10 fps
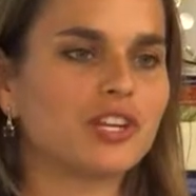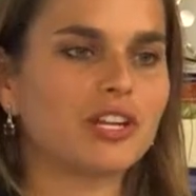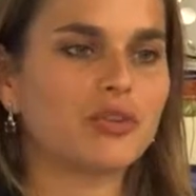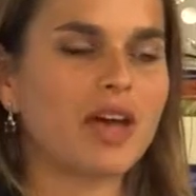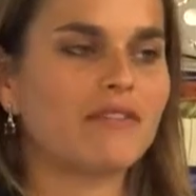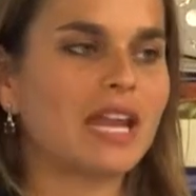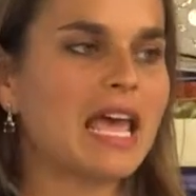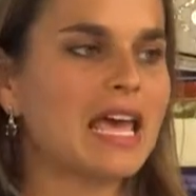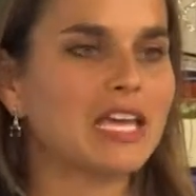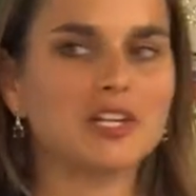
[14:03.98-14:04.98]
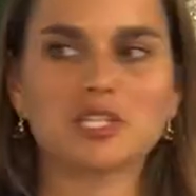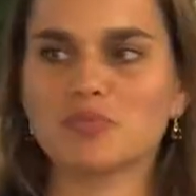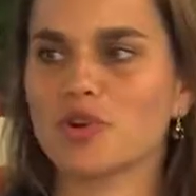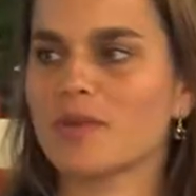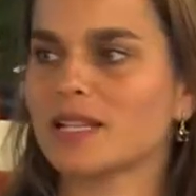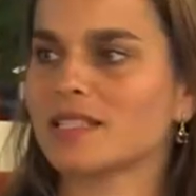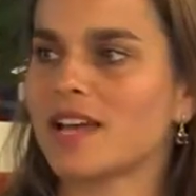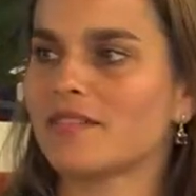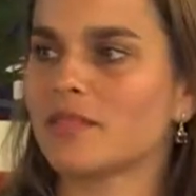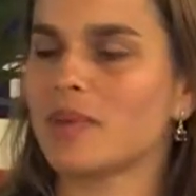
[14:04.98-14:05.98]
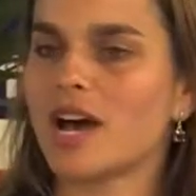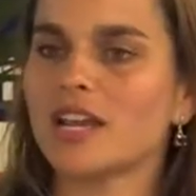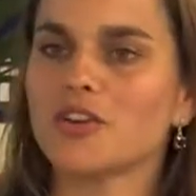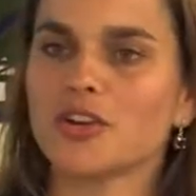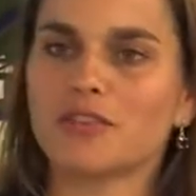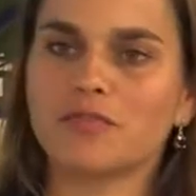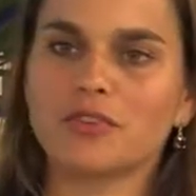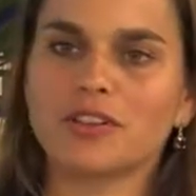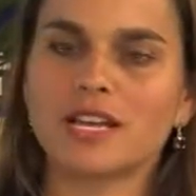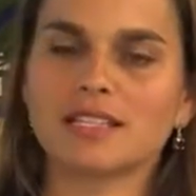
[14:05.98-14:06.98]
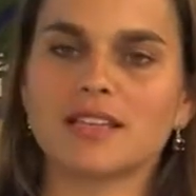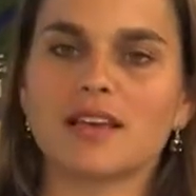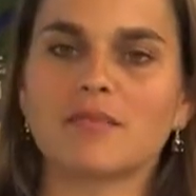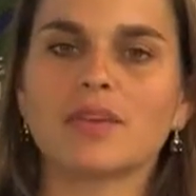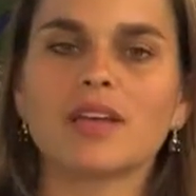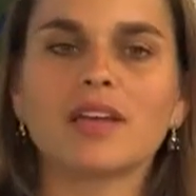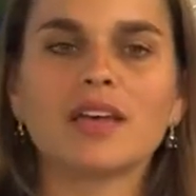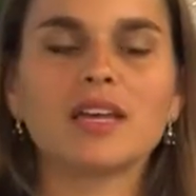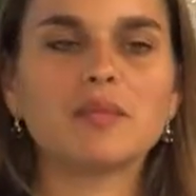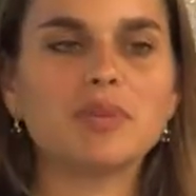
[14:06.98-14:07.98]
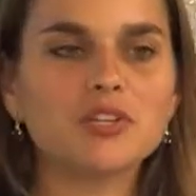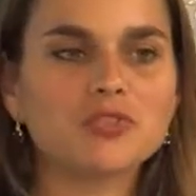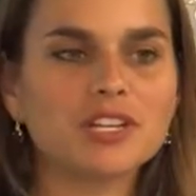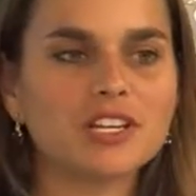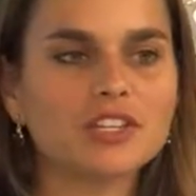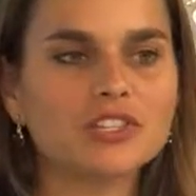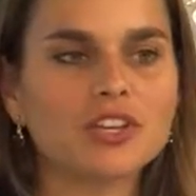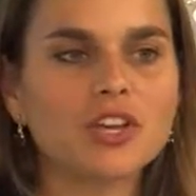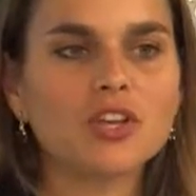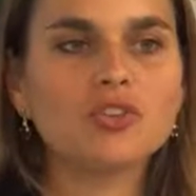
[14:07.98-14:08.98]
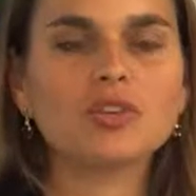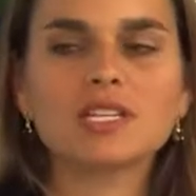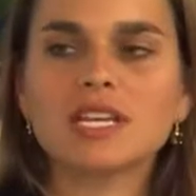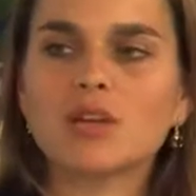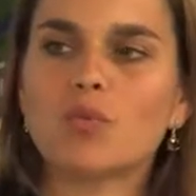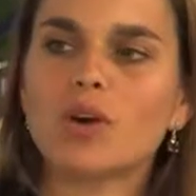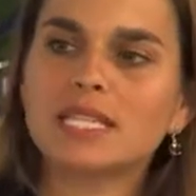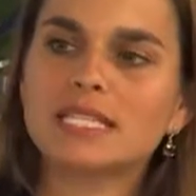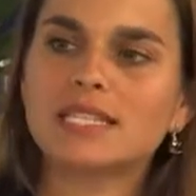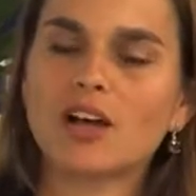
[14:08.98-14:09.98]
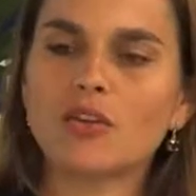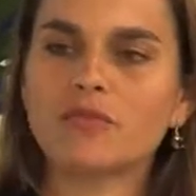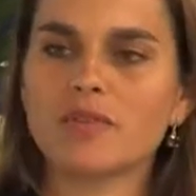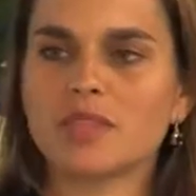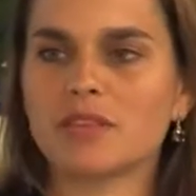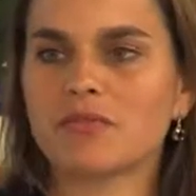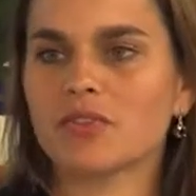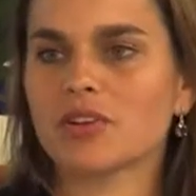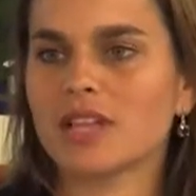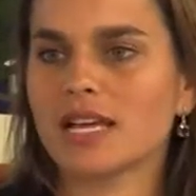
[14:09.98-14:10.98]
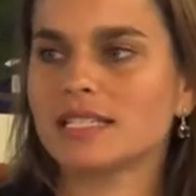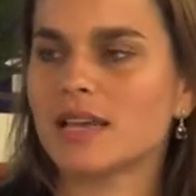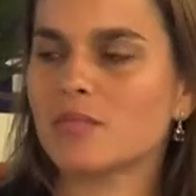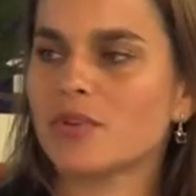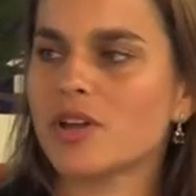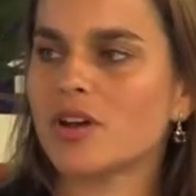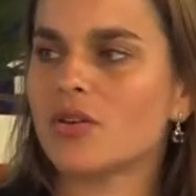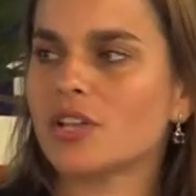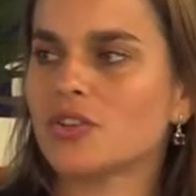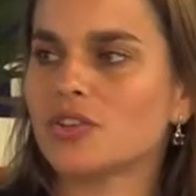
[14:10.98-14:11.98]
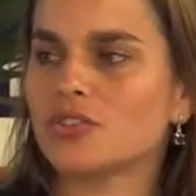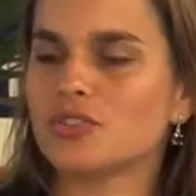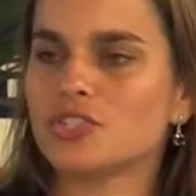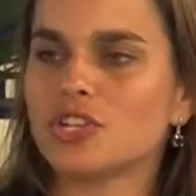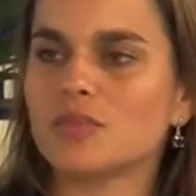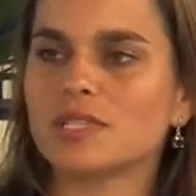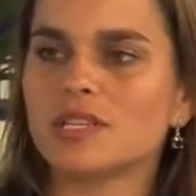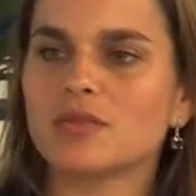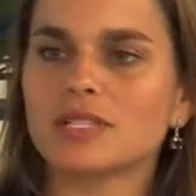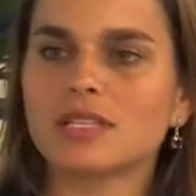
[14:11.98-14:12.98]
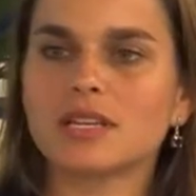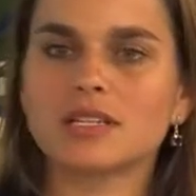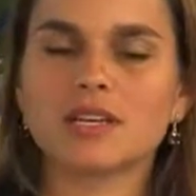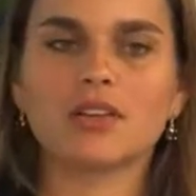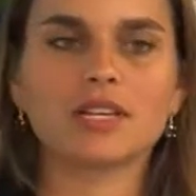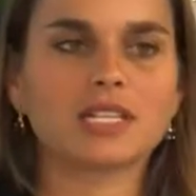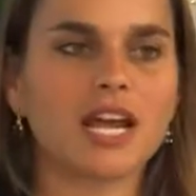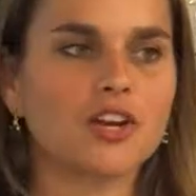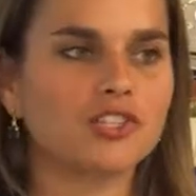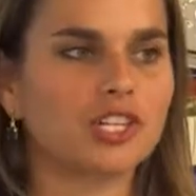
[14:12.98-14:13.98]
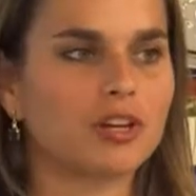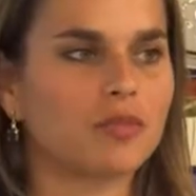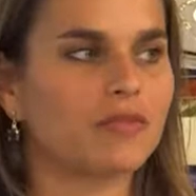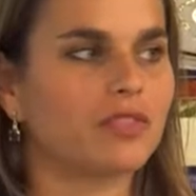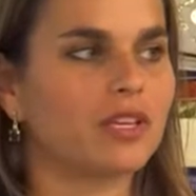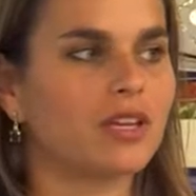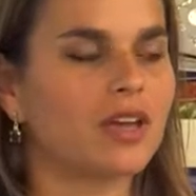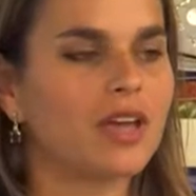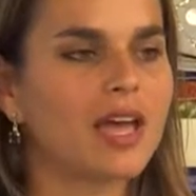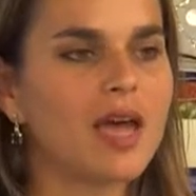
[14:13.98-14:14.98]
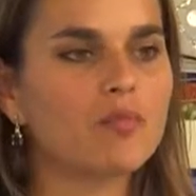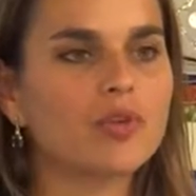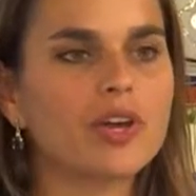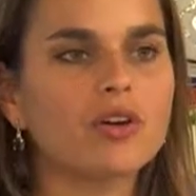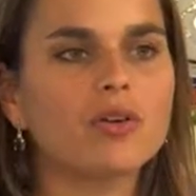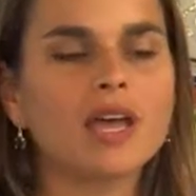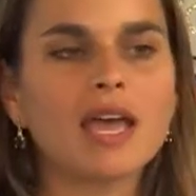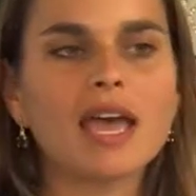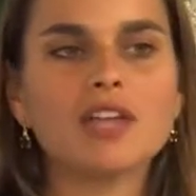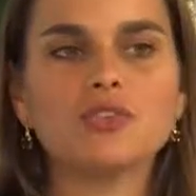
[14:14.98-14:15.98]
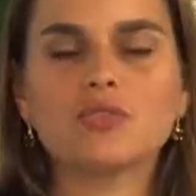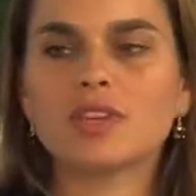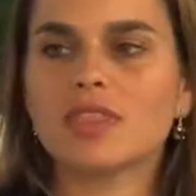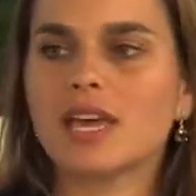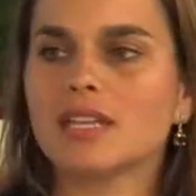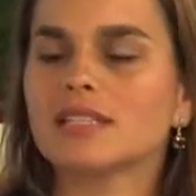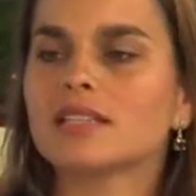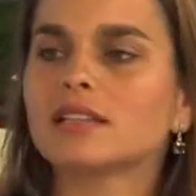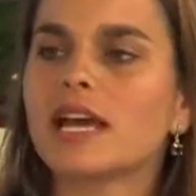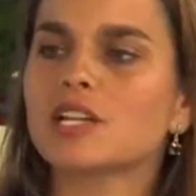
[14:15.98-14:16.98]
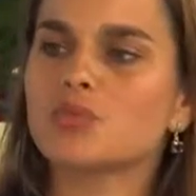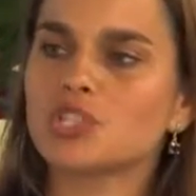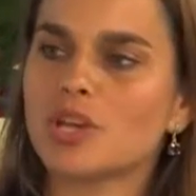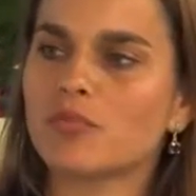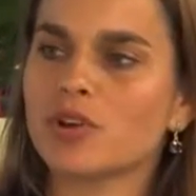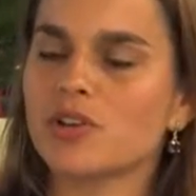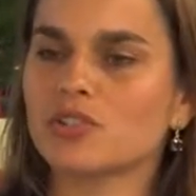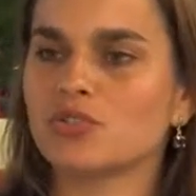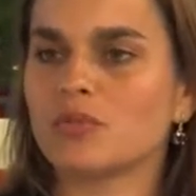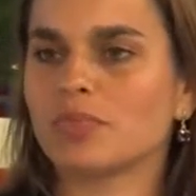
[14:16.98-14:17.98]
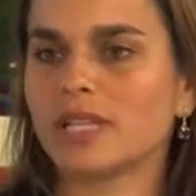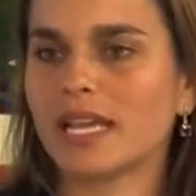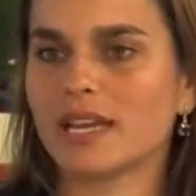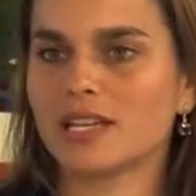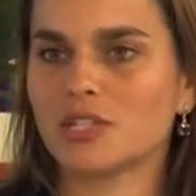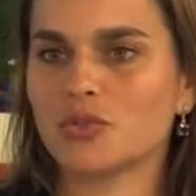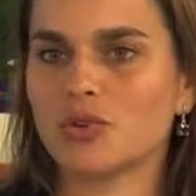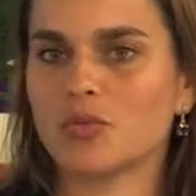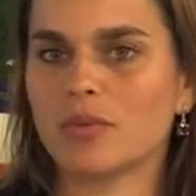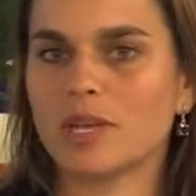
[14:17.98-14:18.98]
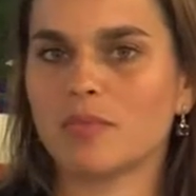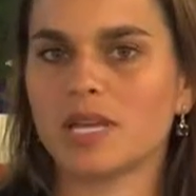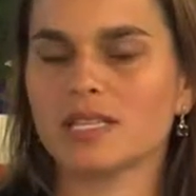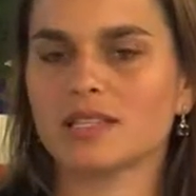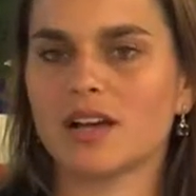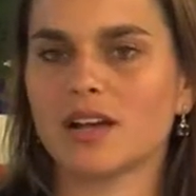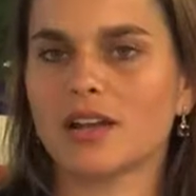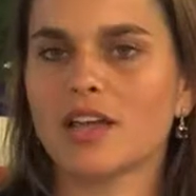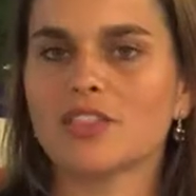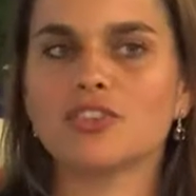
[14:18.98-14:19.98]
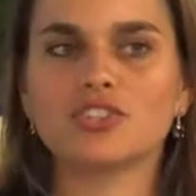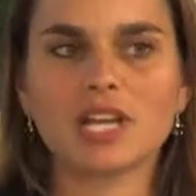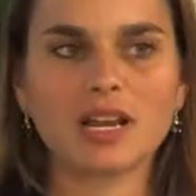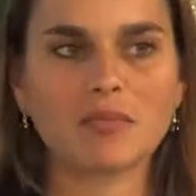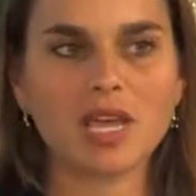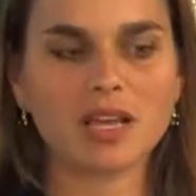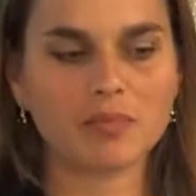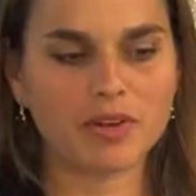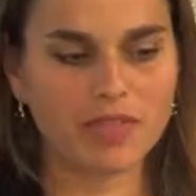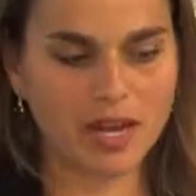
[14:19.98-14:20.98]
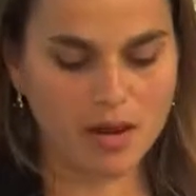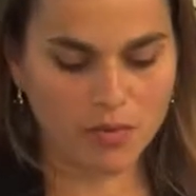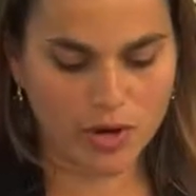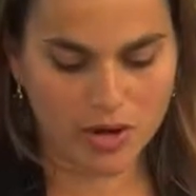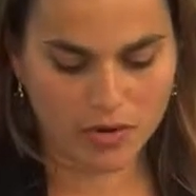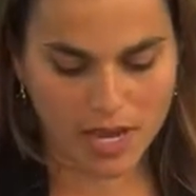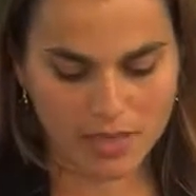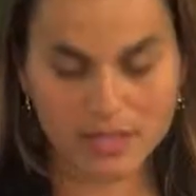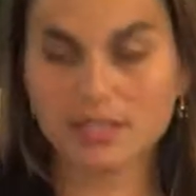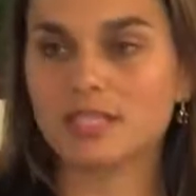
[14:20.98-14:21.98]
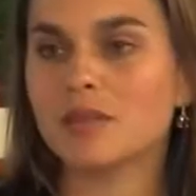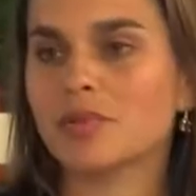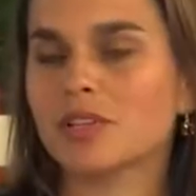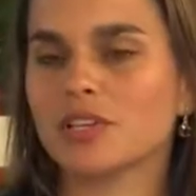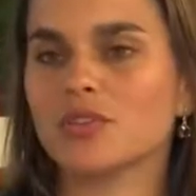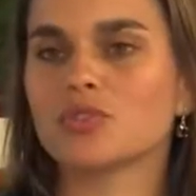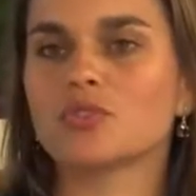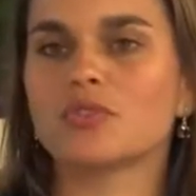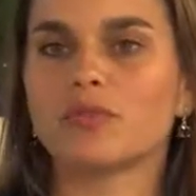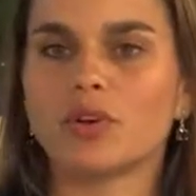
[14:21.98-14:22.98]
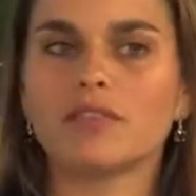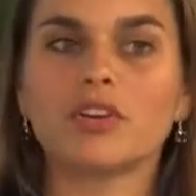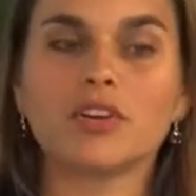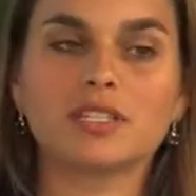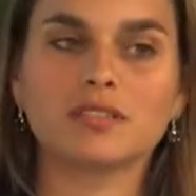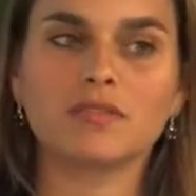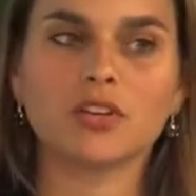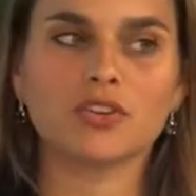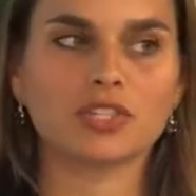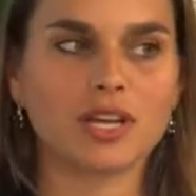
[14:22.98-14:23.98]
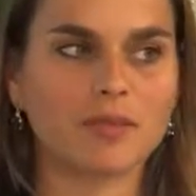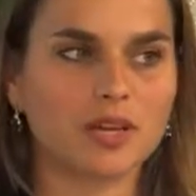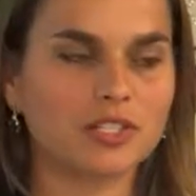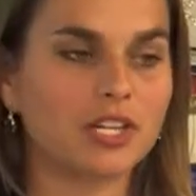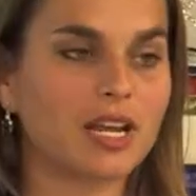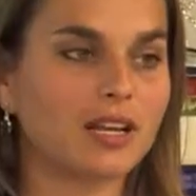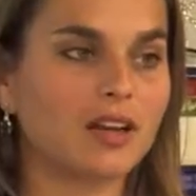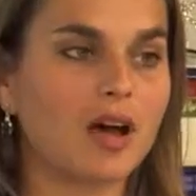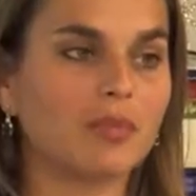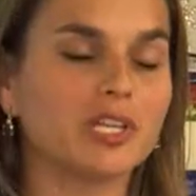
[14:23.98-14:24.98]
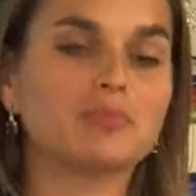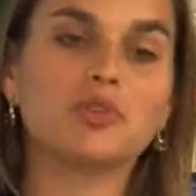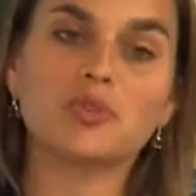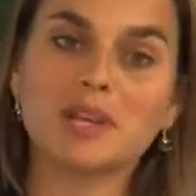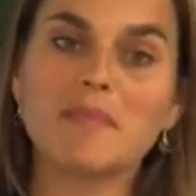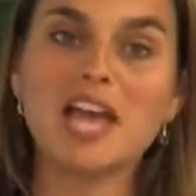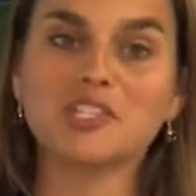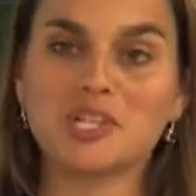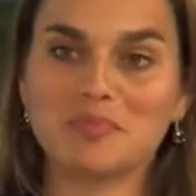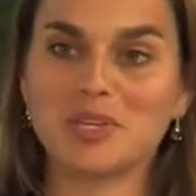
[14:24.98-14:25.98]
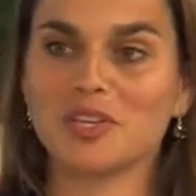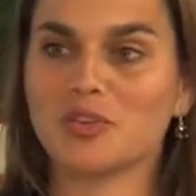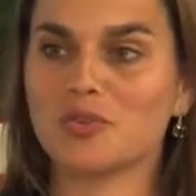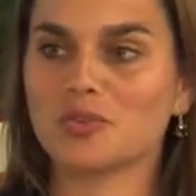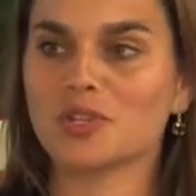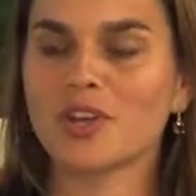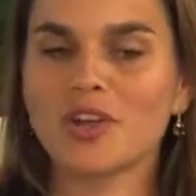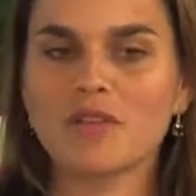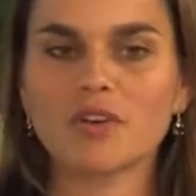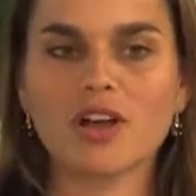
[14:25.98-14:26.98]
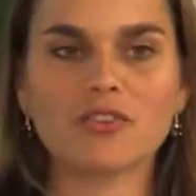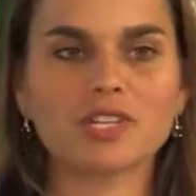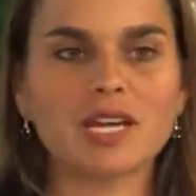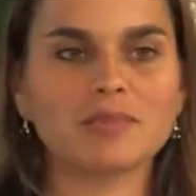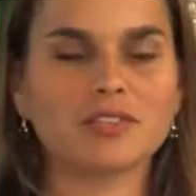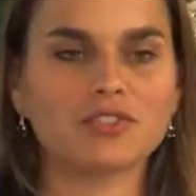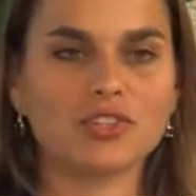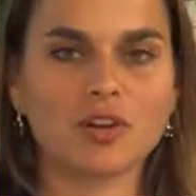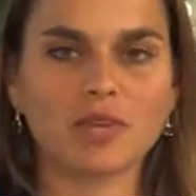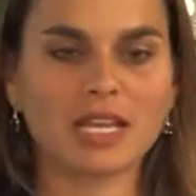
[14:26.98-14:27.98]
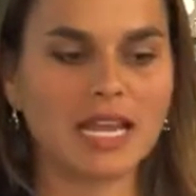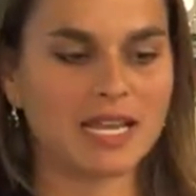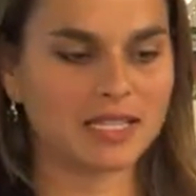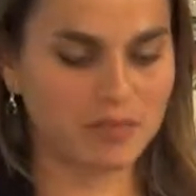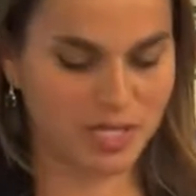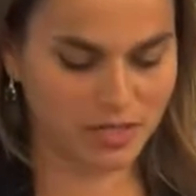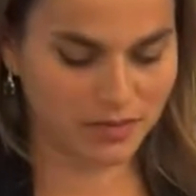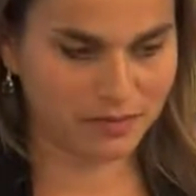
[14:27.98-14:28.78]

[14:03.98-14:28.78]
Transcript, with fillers: and you have an egg and a sperm outside of the body. You're going to fertilize them in a petri dish. You can take one cell from the fertilized embryo and you can do genome sequencing and tell the entire genome of the embryo. And you can then select which embryos to implant into a woman based on the genetic makeup of that embryo. And this is typically used to avoid very severe genomic, genetic anomalies, but you can imagine it being used for other types of genomic enhancement.